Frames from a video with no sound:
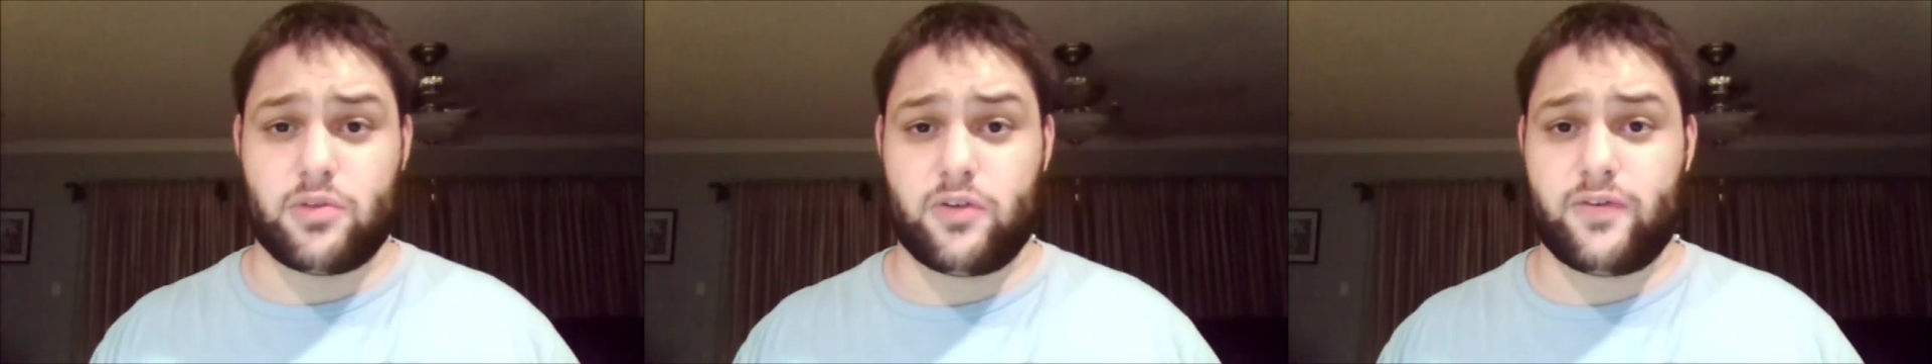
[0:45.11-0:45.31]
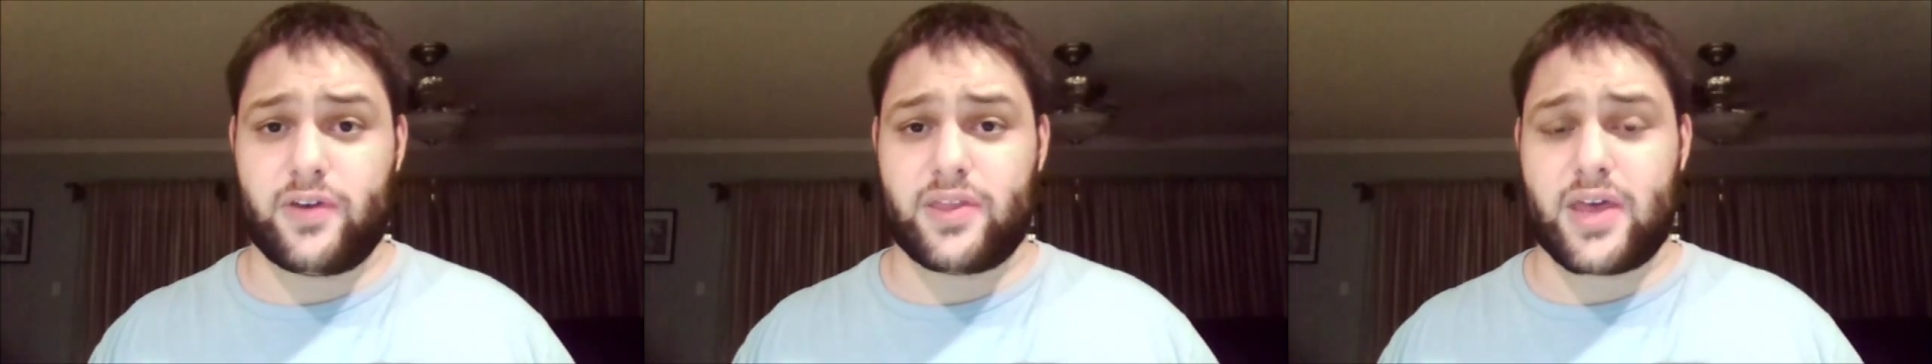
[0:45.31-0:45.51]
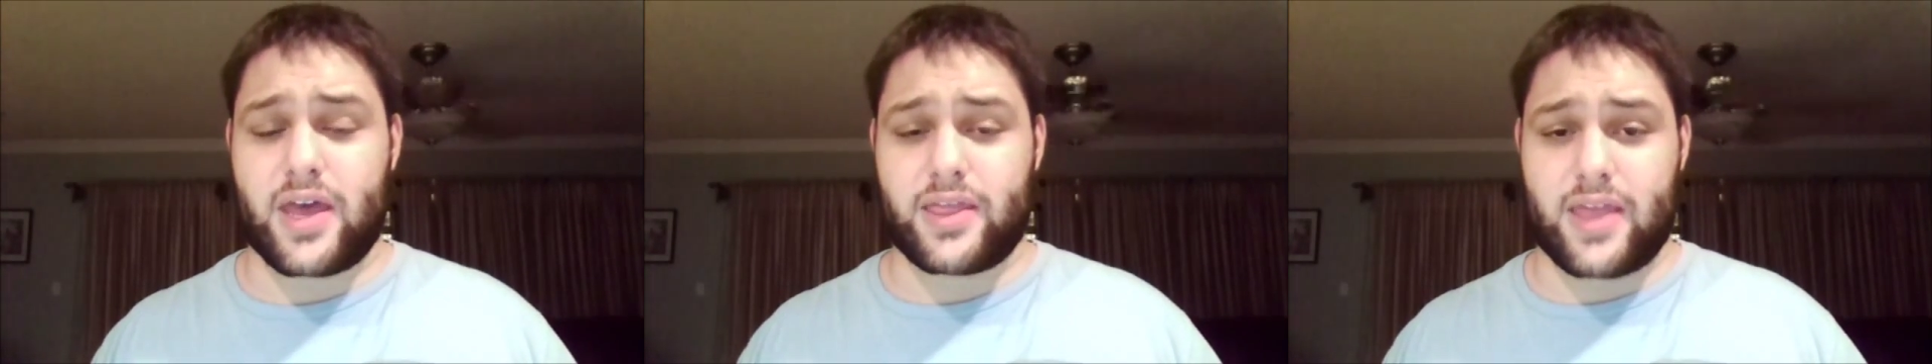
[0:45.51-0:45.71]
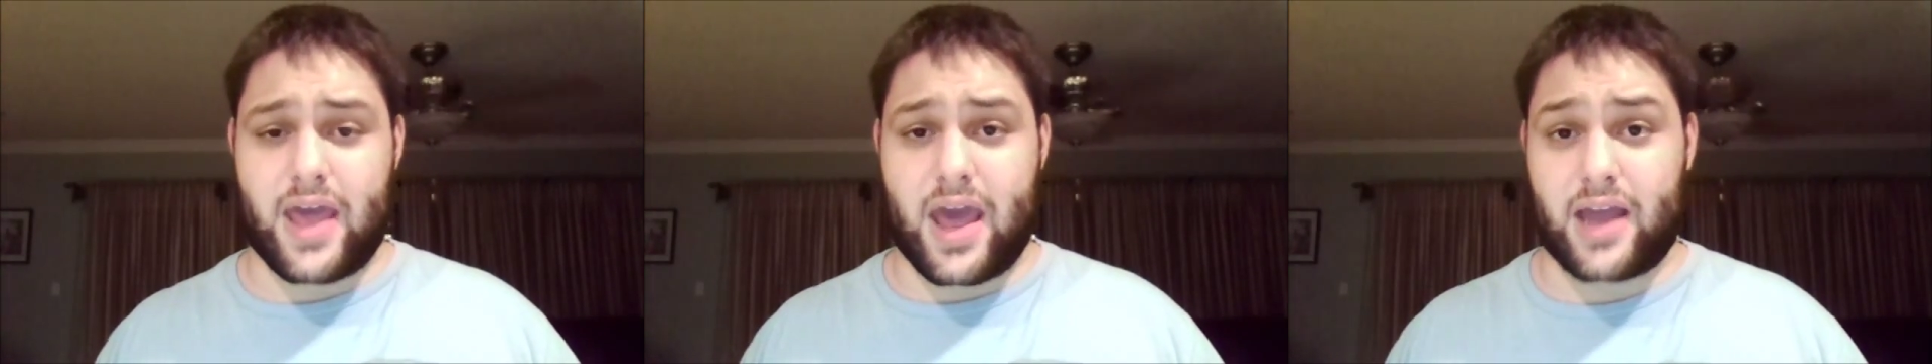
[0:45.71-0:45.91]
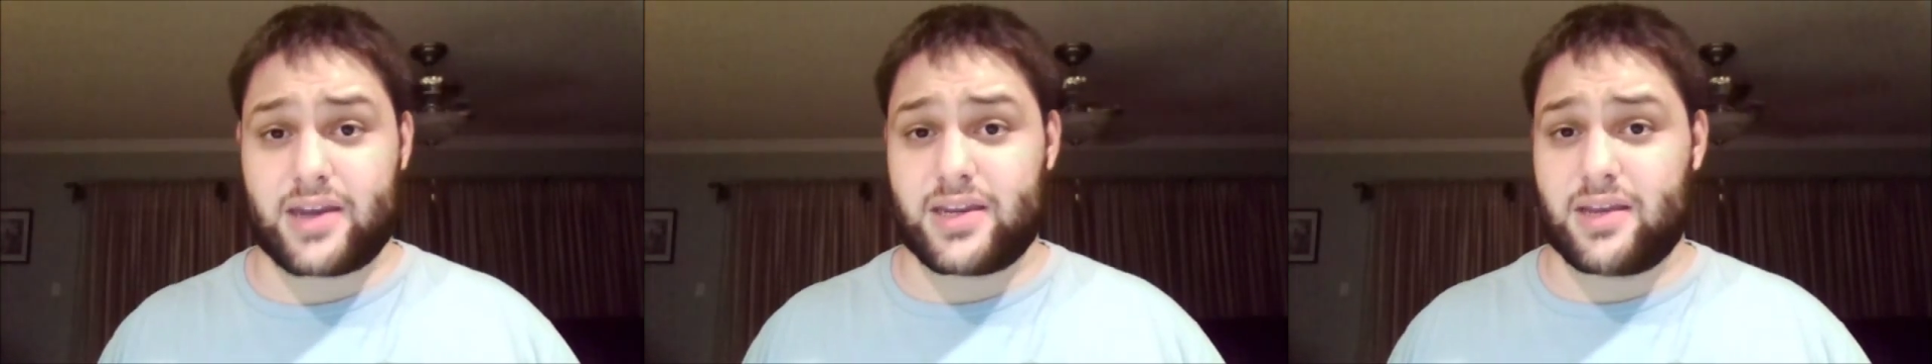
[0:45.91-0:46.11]
movie that
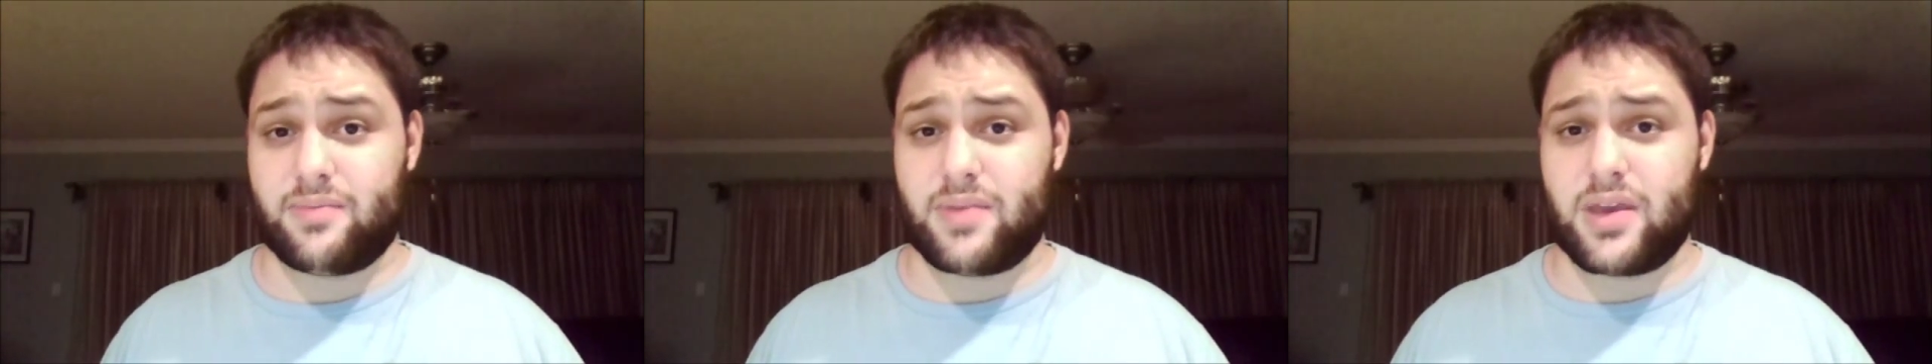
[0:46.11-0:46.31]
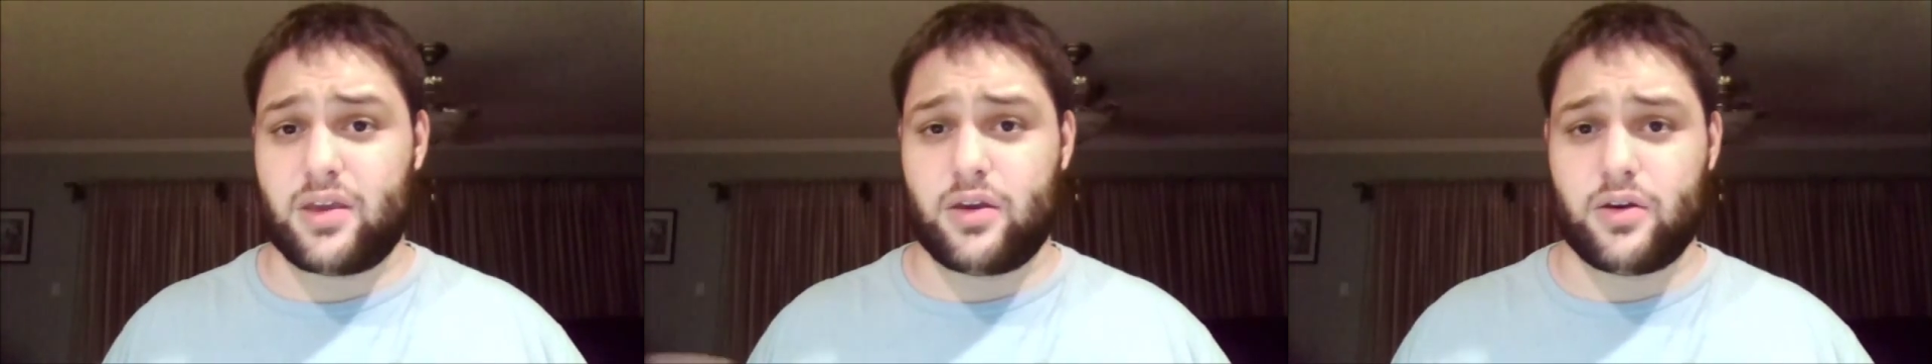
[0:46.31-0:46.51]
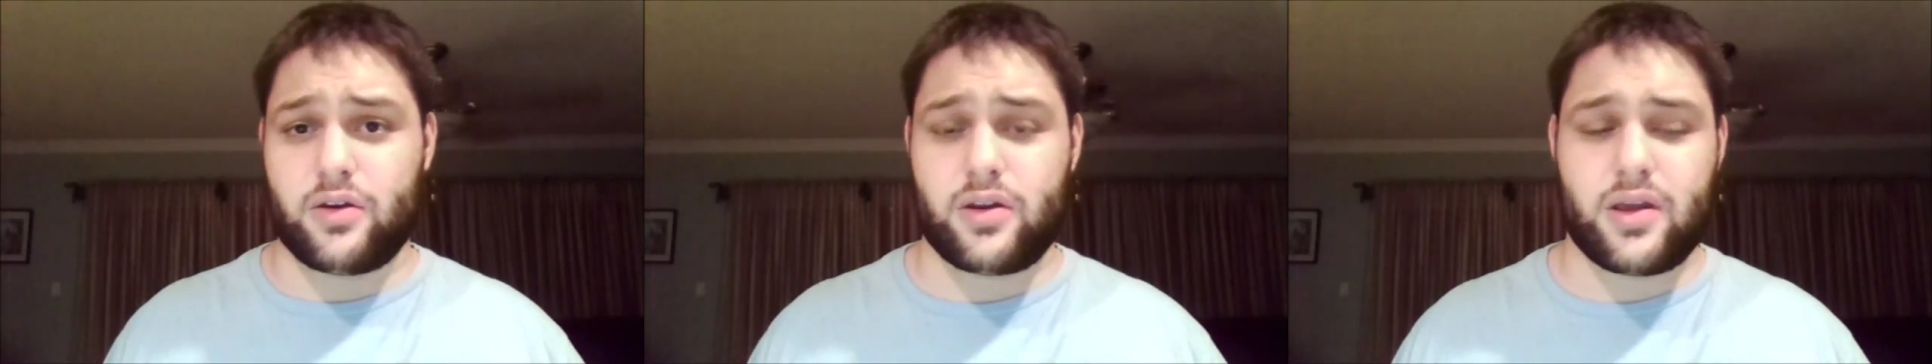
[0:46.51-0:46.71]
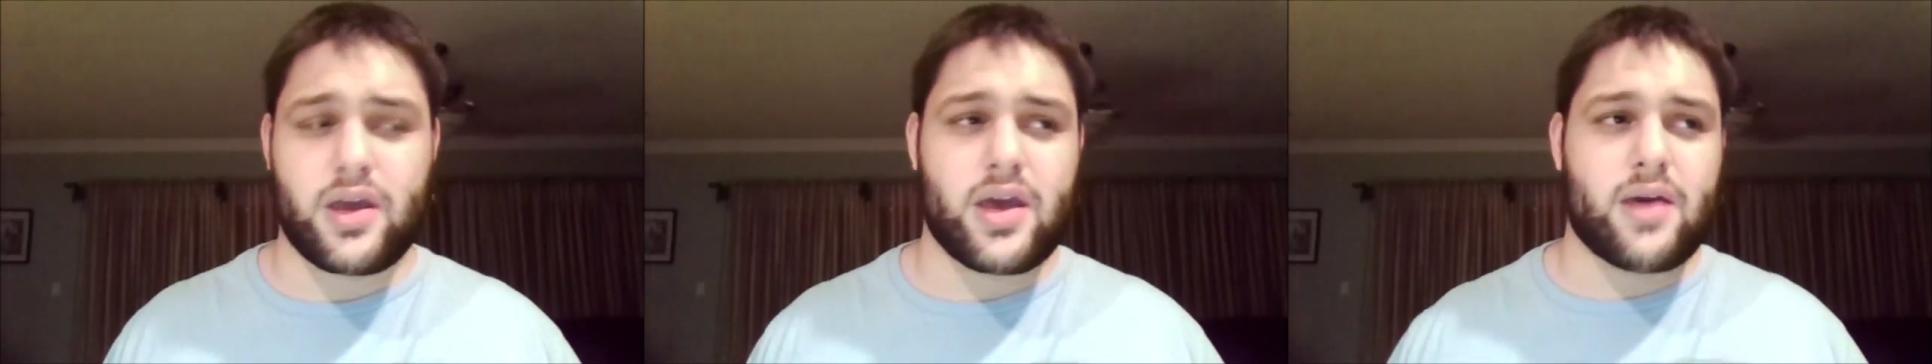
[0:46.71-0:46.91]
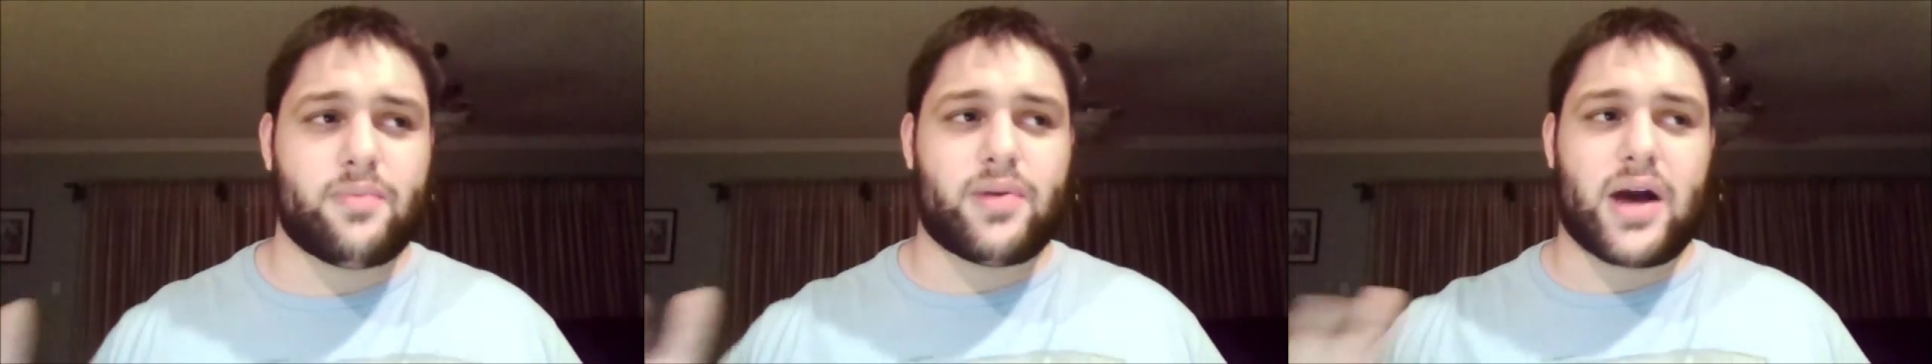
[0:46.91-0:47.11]
the acting be good,